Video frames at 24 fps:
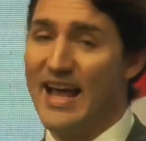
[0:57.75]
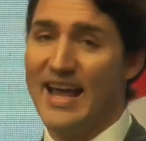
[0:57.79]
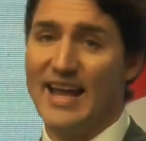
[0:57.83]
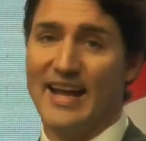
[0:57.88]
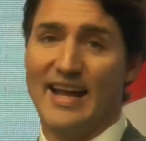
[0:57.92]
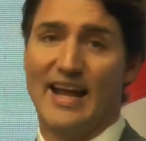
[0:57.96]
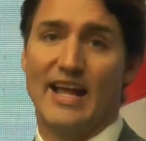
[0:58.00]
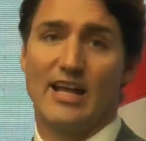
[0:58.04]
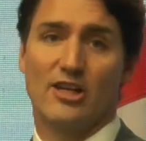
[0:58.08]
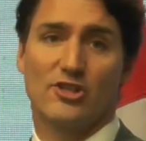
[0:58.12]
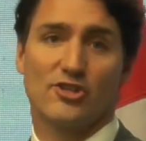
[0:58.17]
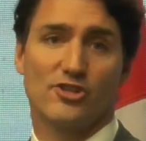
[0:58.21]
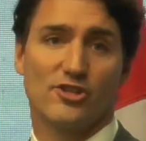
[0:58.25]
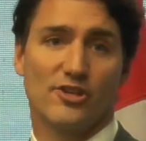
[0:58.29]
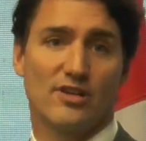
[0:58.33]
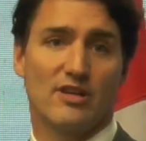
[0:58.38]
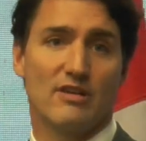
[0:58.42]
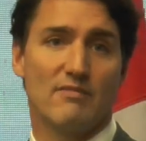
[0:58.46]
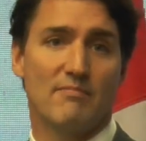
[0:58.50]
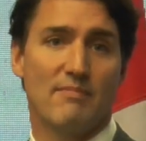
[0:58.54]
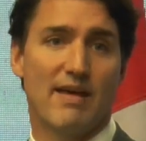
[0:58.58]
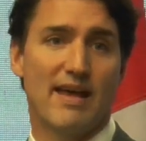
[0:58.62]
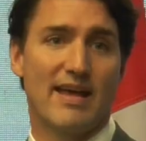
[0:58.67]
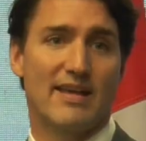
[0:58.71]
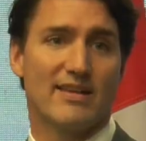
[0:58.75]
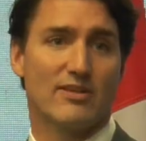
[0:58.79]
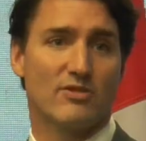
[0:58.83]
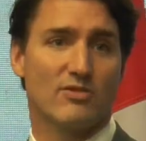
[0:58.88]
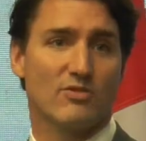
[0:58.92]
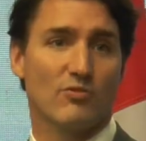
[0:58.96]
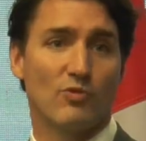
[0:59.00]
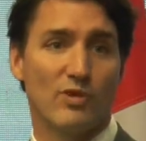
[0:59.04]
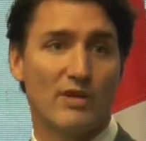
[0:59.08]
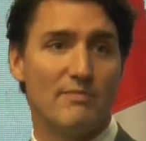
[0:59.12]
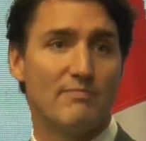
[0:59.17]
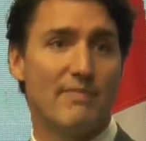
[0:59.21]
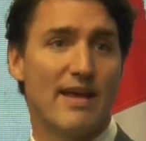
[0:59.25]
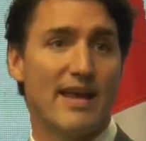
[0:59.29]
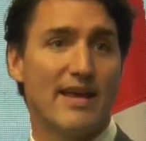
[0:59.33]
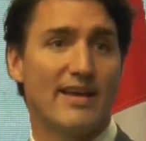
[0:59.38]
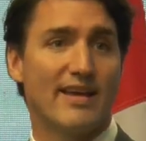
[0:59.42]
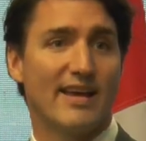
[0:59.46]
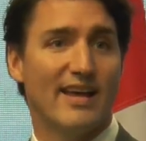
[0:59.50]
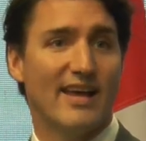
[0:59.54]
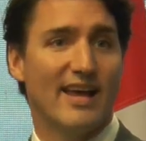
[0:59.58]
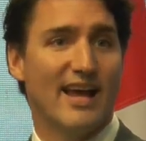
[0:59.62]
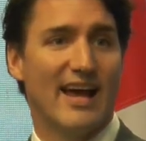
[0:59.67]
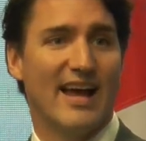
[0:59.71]
Trudeau disclosed his
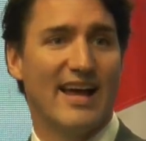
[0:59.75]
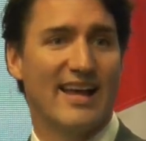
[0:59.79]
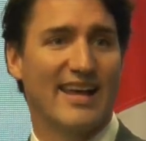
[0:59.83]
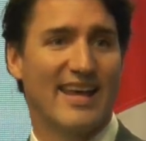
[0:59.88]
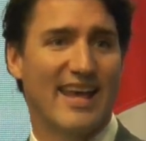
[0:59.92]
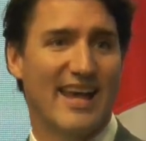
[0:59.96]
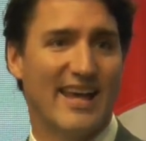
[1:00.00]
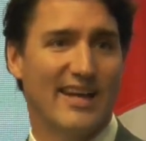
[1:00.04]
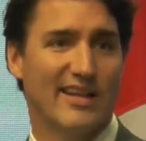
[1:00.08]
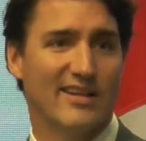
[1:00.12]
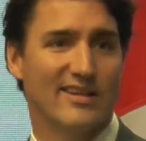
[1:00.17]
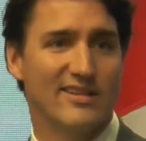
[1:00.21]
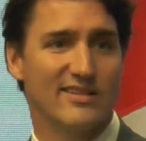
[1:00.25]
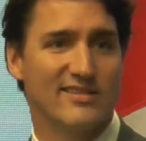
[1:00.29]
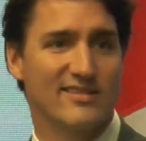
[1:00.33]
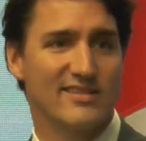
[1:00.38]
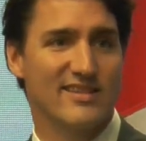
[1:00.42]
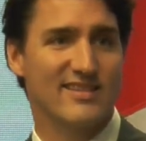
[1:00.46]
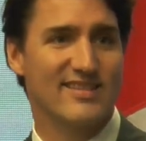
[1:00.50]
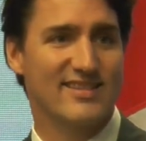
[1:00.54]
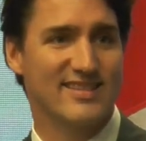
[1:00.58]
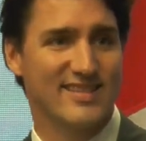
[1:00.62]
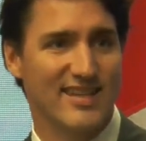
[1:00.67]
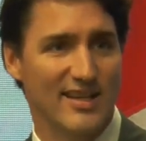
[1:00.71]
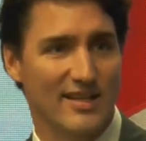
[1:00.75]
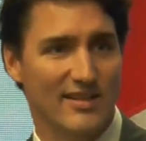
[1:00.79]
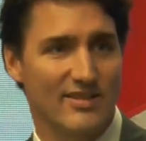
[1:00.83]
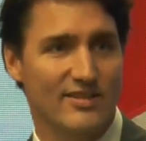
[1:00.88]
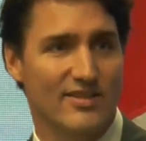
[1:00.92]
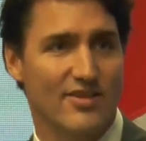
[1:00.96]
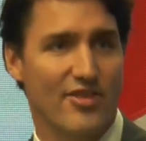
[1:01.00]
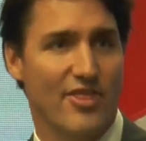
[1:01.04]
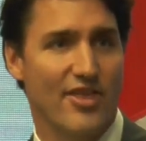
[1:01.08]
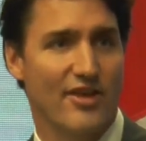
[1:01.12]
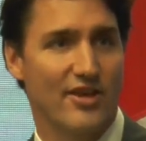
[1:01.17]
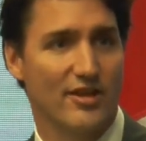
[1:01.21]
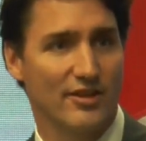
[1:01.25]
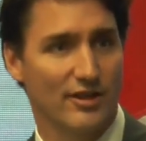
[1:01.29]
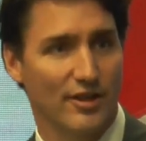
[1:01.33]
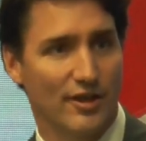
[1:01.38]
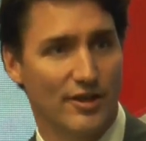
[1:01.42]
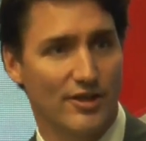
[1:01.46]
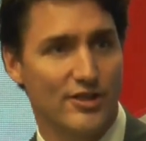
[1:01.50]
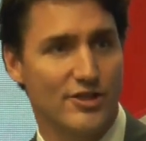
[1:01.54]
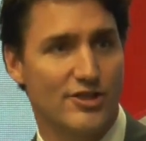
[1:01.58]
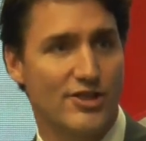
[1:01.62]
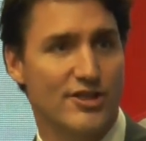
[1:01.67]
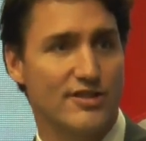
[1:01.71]
conversation with Duterte during a press
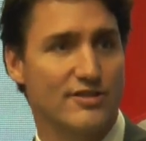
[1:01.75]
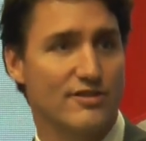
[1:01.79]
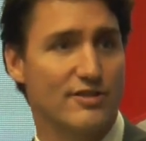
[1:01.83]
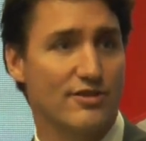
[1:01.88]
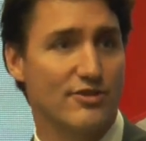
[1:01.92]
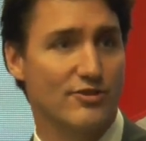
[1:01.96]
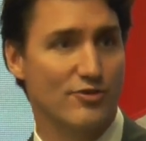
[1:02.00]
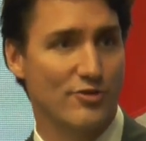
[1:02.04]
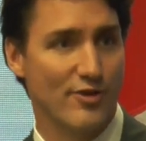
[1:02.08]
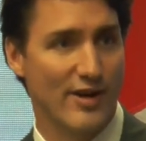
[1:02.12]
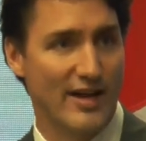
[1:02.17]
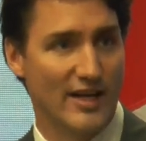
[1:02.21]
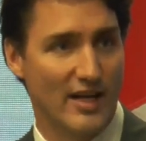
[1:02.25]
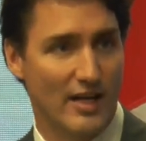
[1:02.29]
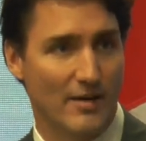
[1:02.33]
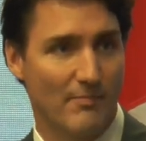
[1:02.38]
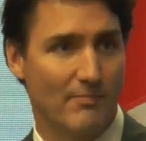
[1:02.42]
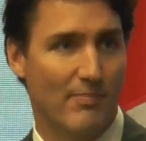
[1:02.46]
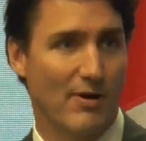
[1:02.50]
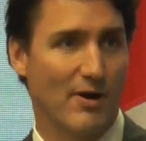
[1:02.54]
conference earlier in the day.